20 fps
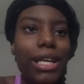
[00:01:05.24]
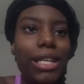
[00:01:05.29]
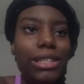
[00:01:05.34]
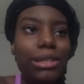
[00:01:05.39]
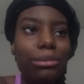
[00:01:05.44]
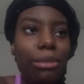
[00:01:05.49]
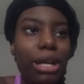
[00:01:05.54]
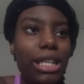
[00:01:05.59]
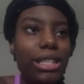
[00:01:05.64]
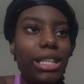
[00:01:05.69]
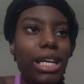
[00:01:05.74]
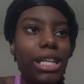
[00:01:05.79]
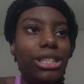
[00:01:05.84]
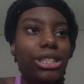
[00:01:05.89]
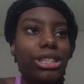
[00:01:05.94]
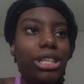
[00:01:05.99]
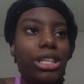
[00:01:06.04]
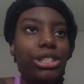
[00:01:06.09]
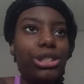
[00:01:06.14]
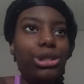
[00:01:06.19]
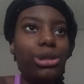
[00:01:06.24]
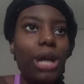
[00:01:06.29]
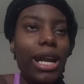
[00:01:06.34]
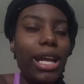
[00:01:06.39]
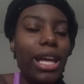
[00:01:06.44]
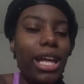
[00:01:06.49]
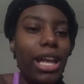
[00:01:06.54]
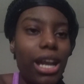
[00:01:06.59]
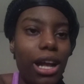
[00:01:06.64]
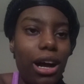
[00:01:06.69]
is meditation. Just
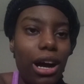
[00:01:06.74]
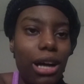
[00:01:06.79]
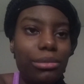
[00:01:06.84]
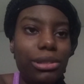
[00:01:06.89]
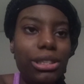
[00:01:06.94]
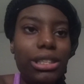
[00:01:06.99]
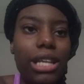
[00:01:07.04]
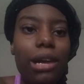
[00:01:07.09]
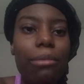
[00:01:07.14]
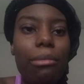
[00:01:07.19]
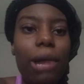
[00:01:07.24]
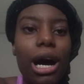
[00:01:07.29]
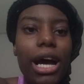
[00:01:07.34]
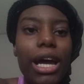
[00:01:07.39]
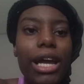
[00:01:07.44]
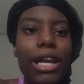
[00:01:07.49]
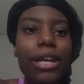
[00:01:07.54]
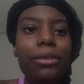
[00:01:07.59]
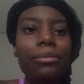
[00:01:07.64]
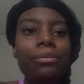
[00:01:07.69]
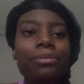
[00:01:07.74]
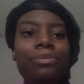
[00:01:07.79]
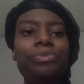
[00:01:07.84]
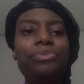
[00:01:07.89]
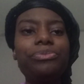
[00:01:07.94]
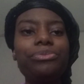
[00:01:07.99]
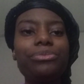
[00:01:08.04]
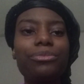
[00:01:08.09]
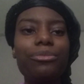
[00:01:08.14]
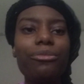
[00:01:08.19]
try to get in a calm state of mind,
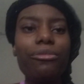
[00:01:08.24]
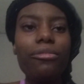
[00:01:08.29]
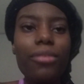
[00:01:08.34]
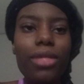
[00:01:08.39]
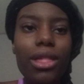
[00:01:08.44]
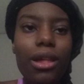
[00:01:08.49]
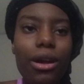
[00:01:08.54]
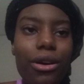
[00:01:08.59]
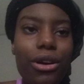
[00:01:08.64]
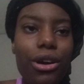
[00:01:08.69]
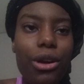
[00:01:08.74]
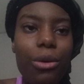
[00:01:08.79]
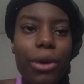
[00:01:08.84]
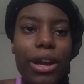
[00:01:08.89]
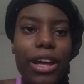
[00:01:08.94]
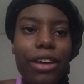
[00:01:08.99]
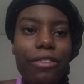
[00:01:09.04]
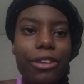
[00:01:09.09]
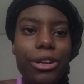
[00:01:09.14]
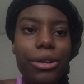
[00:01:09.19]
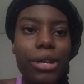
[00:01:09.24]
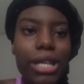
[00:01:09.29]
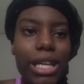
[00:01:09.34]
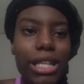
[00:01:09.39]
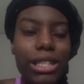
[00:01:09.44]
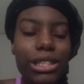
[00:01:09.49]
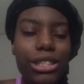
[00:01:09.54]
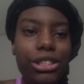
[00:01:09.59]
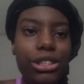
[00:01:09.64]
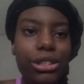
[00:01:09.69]
or whatever you
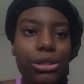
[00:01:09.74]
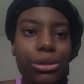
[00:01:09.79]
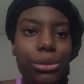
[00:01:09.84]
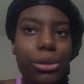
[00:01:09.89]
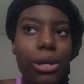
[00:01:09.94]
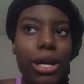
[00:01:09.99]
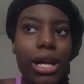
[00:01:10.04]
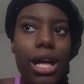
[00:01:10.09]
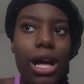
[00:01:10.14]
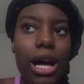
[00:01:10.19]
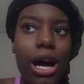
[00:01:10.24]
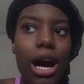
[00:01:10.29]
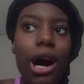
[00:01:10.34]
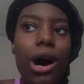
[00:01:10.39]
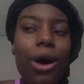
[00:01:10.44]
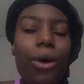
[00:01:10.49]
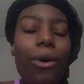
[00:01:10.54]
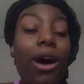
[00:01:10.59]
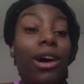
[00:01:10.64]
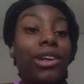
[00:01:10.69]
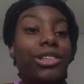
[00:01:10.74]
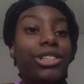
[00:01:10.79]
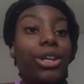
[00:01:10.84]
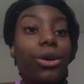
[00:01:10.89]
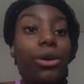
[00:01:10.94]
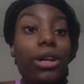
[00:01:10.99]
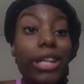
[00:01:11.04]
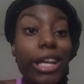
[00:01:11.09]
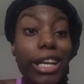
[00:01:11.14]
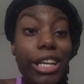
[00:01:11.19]
need to do. Oh,
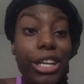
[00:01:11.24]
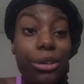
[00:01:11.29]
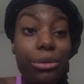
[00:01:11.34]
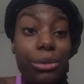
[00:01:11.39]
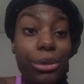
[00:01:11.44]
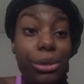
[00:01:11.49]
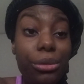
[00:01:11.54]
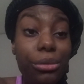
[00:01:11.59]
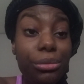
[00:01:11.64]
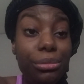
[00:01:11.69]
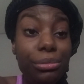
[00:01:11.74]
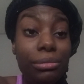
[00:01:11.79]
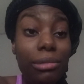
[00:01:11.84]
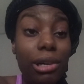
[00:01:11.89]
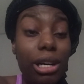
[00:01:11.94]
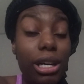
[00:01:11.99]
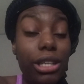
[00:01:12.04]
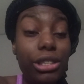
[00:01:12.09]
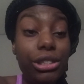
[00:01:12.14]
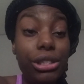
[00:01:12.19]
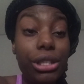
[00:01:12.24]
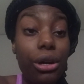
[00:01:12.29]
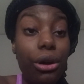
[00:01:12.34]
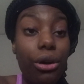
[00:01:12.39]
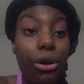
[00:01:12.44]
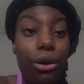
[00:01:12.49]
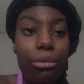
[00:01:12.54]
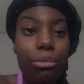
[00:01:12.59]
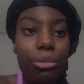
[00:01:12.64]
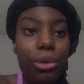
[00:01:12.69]
also clean your room, do your
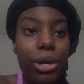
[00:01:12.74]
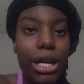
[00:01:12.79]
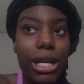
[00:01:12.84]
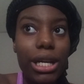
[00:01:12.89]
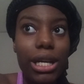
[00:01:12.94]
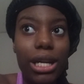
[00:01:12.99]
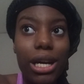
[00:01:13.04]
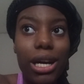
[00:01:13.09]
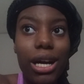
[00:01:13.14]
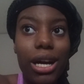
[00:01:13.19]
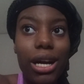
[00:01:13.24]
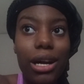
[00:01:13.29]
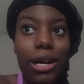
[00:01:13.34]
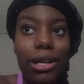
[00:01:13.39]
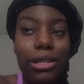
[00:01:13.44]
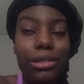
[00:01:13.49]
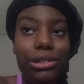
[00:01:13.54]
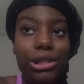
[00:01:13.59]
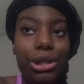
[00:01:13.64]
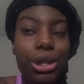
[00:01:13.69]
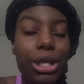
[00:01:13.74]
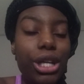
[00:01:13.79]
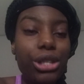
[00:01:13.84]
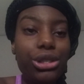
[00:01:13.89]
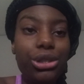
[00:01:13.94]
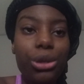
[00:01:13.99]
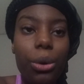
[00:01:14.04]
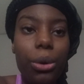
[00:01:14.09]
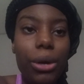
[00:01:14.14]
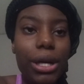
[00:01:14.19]
homework, do
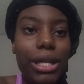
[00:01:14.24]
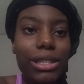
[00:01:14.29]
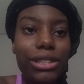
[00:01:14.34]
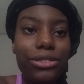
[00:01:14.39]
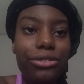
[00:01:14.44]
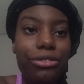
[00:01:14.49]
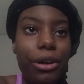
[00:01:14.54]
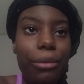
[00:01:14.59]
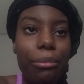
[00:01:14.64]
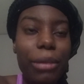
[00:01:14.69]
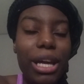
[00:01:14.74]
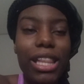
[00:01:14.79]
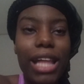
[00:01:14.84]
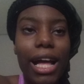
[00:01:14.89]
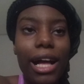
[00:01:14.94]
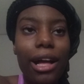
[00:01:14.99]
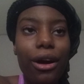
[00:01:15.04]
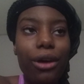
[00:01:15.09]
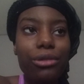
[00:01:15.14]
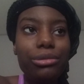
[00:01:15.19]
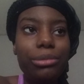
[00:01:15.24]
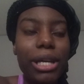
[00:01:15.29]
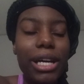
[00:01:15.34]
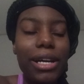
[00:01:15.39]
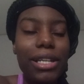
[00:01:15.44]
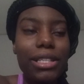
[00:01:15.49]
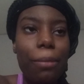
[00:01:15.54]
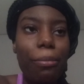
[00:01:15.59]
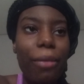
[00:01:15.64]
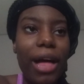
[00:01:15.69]
your chores. For me, that helps,
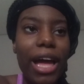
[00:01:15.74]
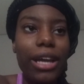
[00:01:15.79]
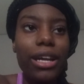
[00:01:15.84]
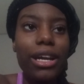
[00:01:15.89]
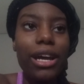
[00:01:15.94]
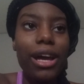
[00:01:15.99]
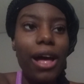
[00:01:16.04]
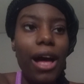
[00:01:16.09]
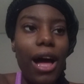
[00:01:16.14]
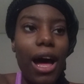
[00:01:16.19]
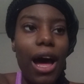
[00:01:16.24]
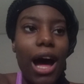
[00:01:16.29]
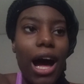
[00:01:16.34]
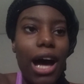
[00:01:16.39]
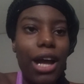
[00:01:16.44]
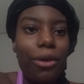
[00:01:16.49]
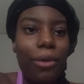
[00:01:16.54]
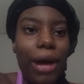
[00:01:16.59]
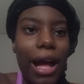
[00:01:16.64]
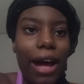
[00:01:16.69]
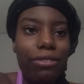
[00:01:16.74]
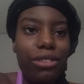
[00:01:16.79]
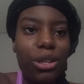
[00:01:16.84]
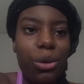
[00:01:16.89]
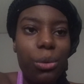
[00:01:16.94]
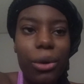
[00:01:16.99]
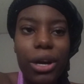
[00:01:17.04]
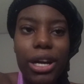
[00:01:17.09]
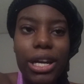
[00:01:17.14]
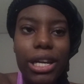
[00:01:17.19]
because I'm like, I don't have
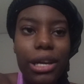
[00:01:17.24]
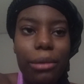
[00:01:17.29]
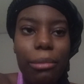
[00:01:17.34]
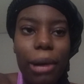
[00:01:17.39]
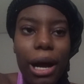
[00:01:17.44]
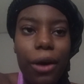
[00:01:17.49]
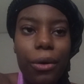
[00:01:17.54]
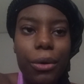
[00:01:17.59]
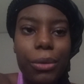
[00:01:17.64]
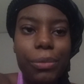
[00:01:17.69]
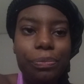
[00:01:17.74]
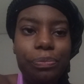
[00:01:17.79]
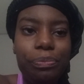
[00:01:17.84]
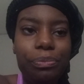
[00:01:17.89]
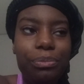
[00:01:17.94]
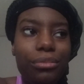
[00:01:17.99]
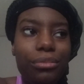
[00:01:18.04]
to worry about